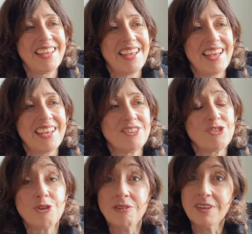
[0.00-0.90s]
And
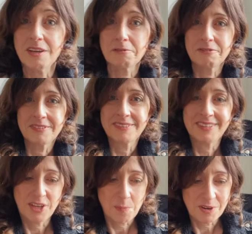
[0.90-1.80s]
sure enough,
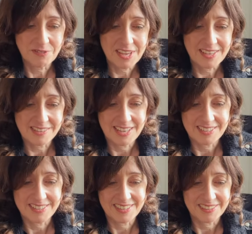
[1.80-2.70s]
a couple of days
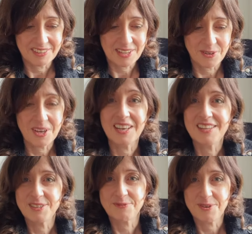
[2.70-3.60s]
later, I got a
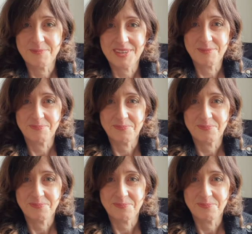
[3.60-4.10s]
letter from him.